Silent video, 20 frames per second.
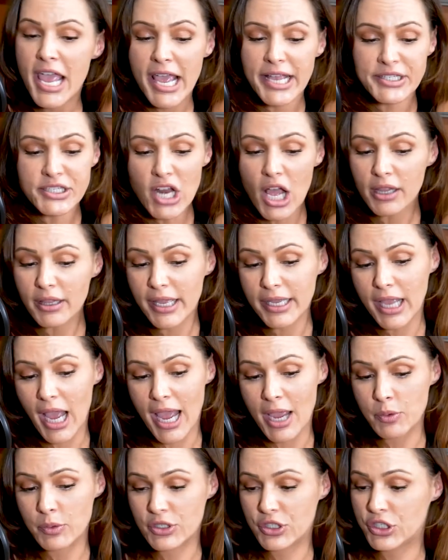It's not like
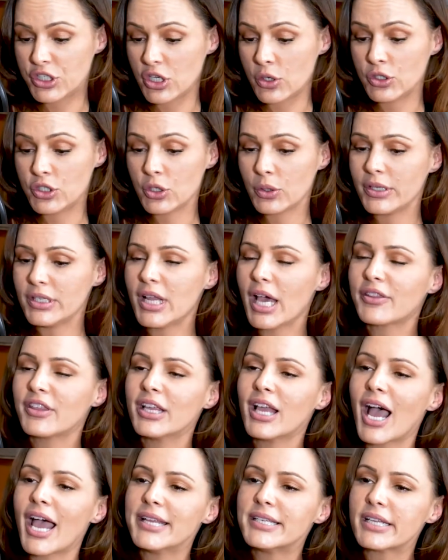I was doing
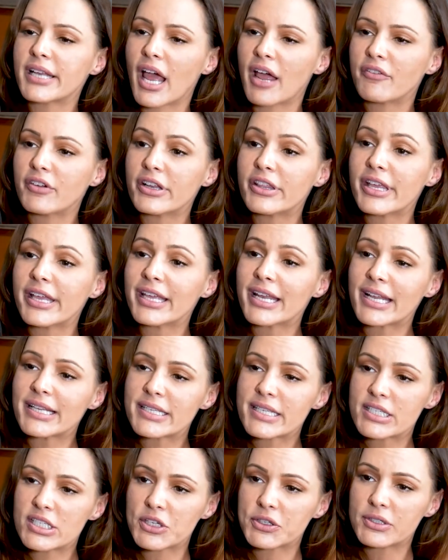nothing. I did everything and I
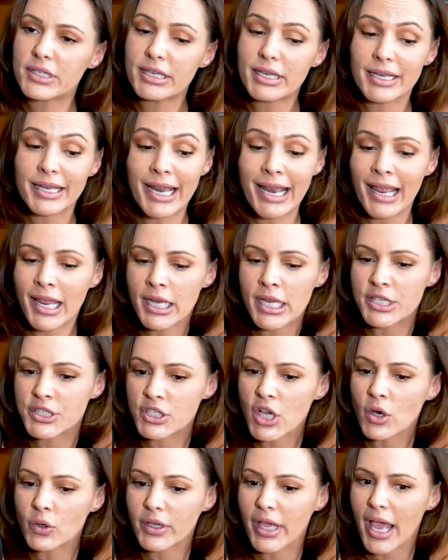still needed it. And
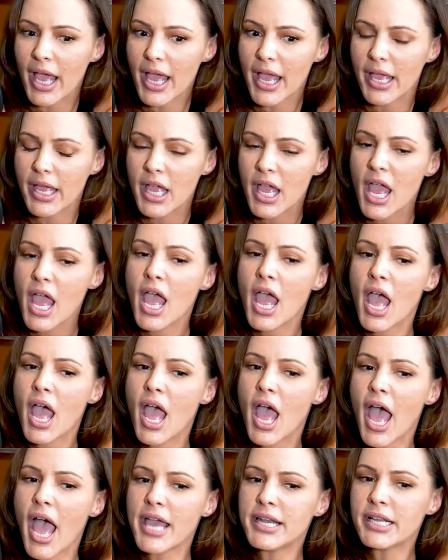it's okay.
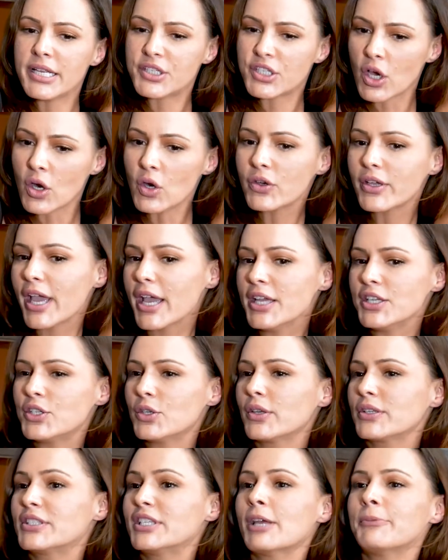And it's okay to
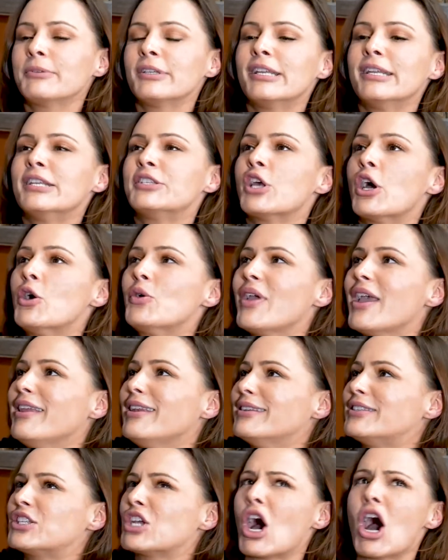accept it. And it's okay
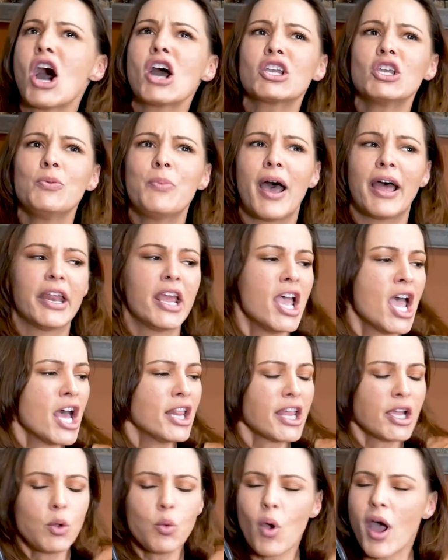to talk about it.
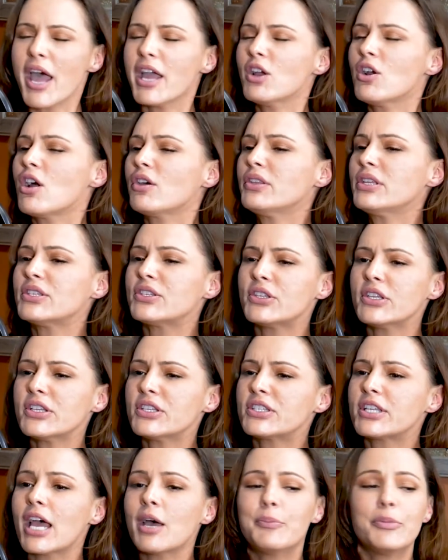Like, why are all these
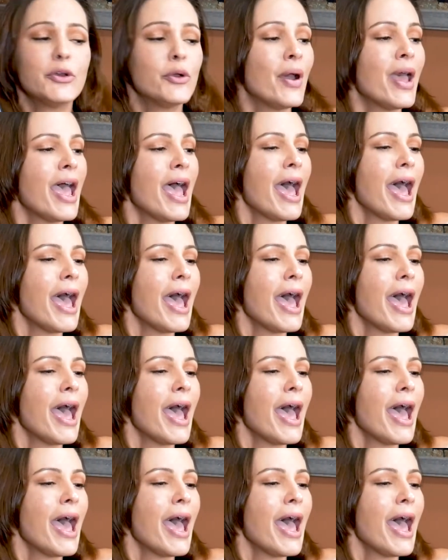things taboo?